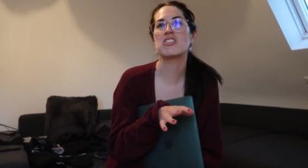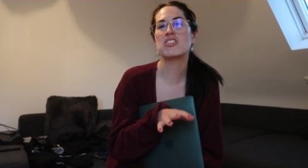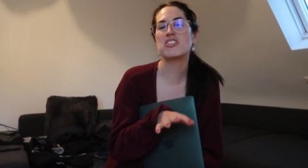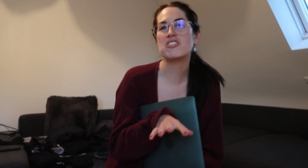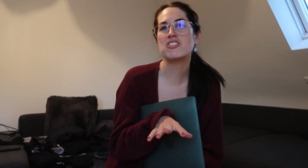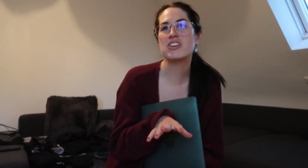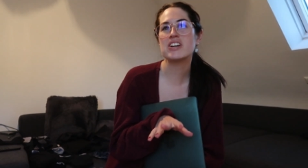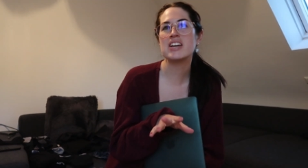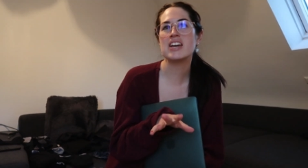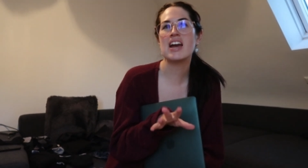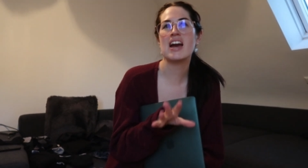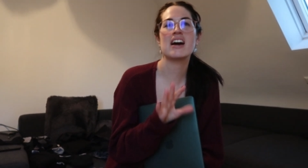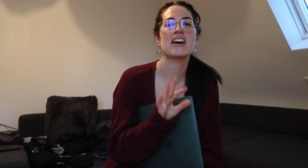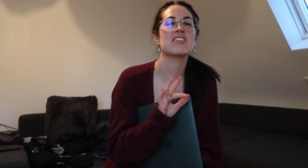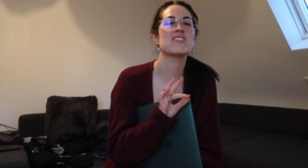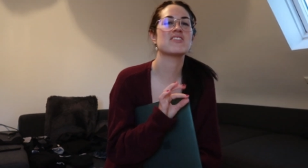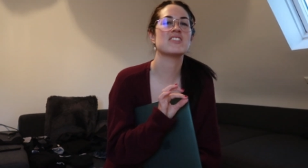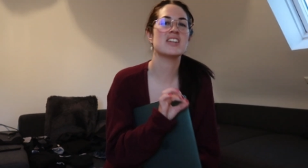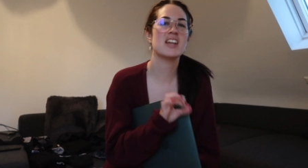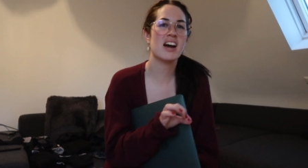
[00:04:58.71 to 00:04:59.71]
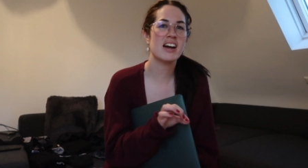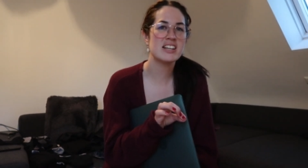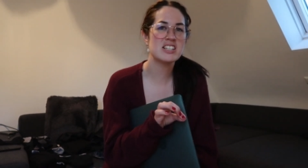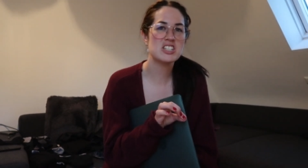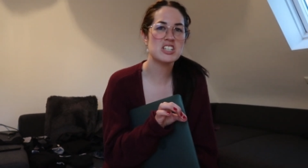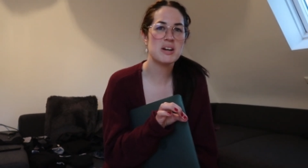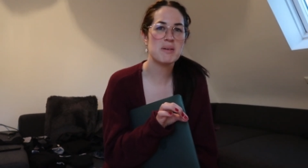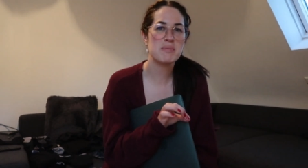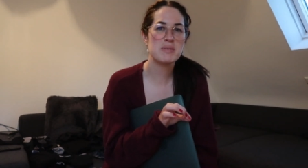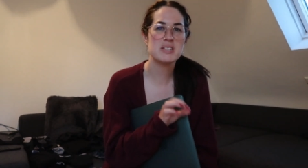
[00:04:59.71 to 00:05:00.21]
3 out of 9
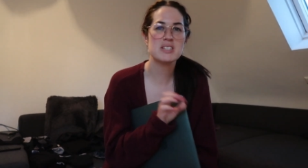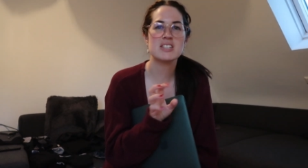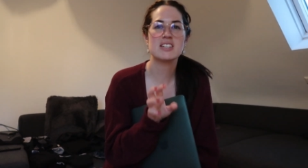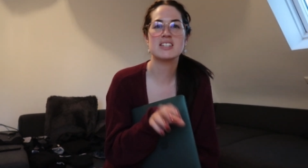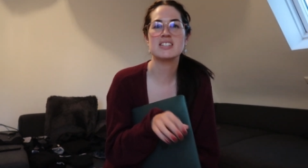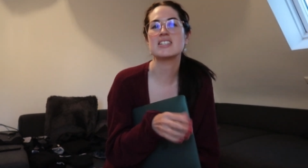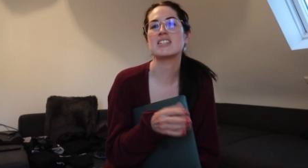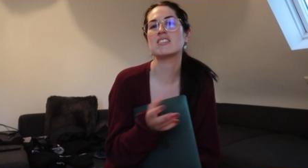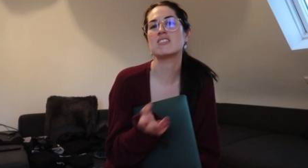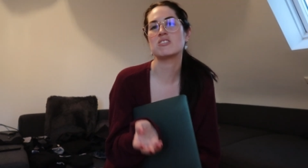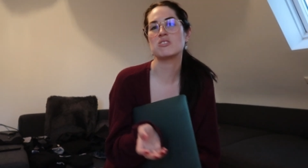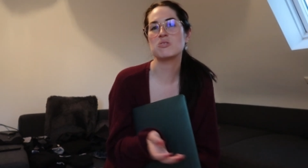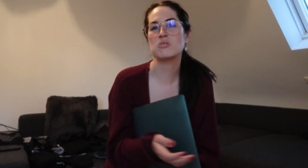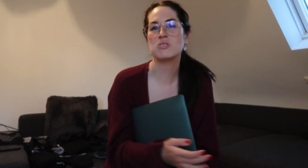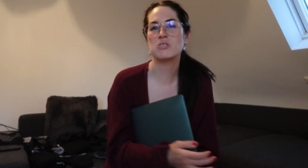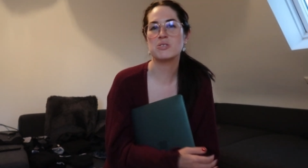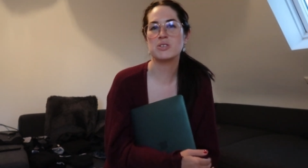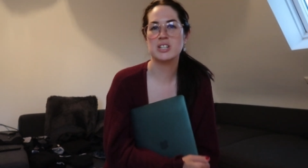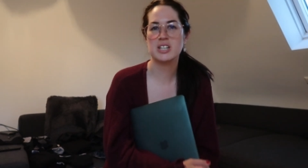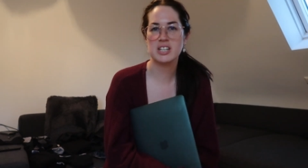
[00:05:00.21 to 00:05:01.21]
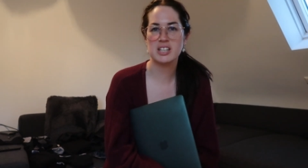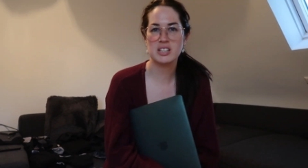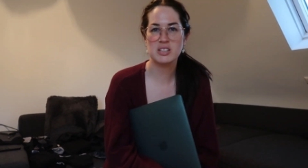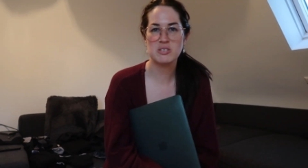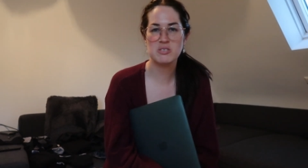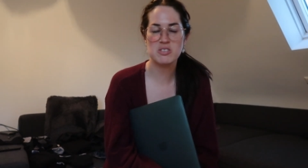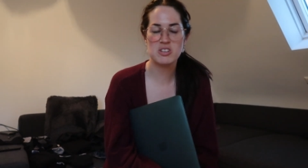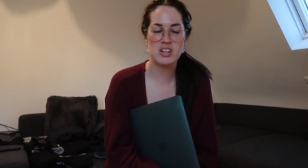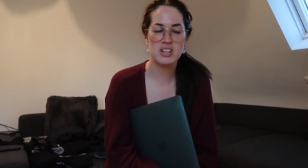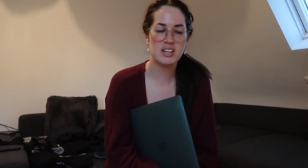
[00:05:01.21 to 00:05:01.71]
chapters because there is also a
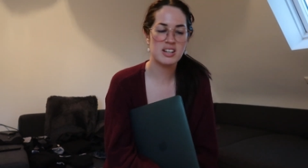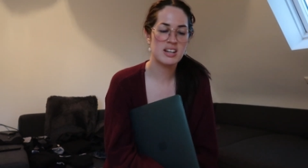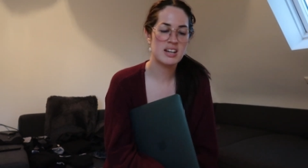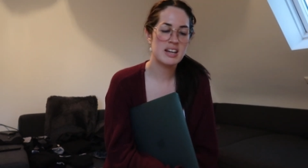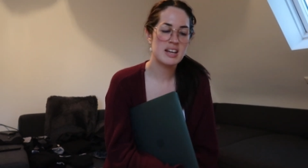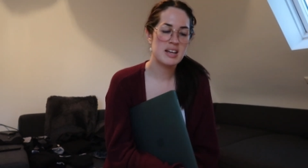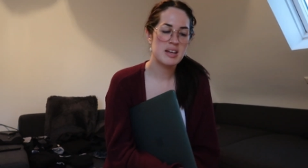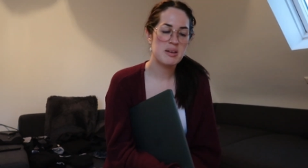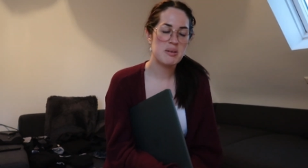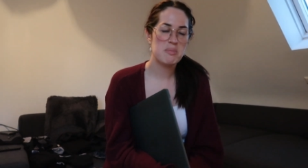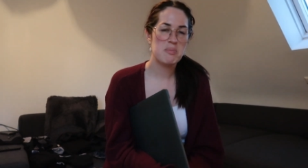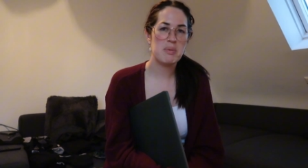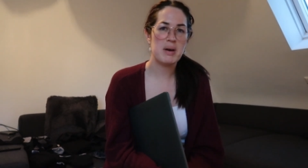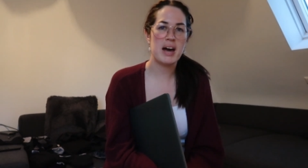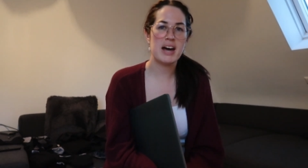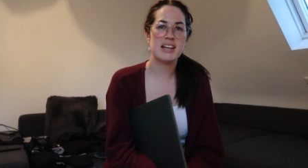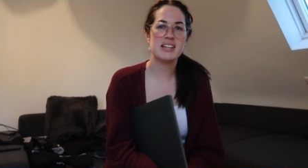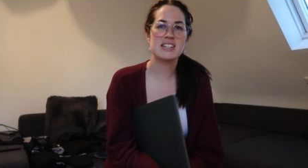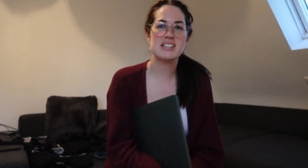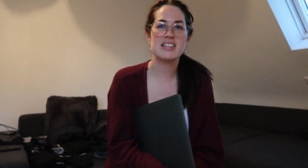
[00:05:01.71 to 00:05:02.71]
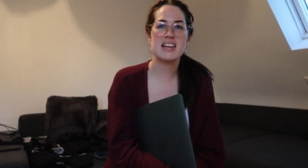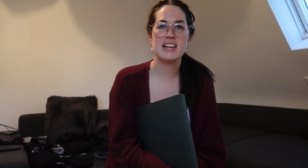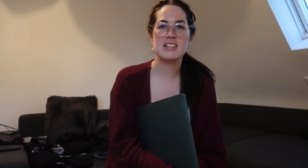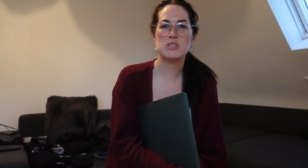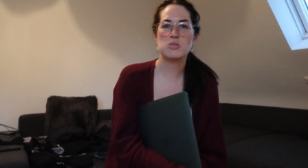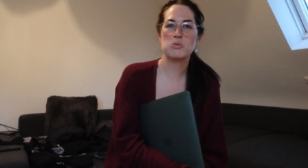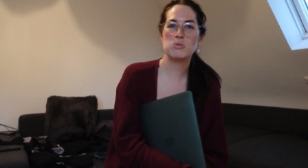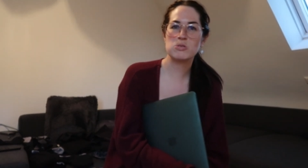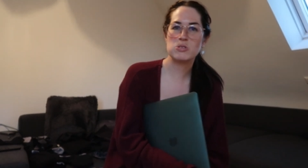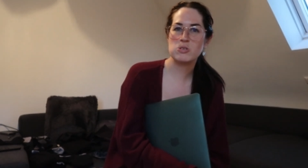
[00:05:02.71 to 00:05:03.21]
conclusion, but
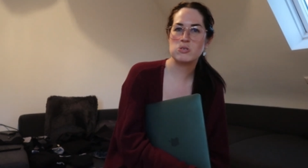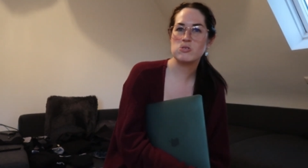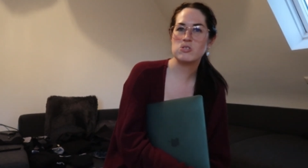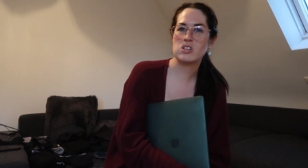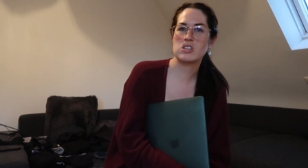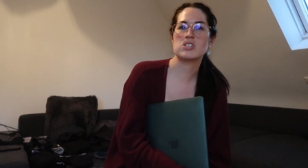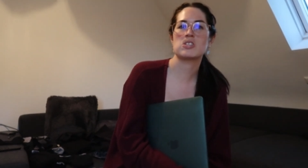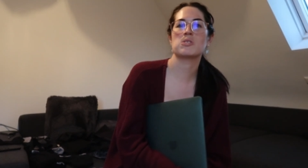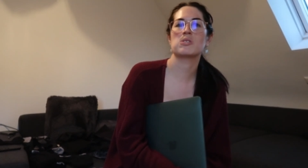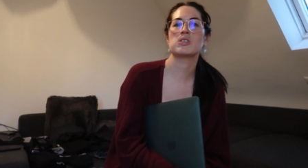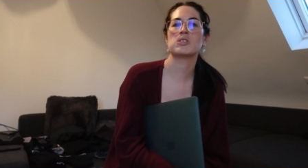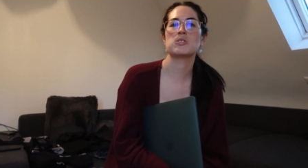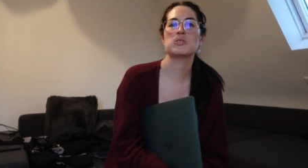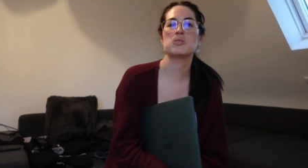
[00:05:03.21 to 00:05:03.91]
that's also just going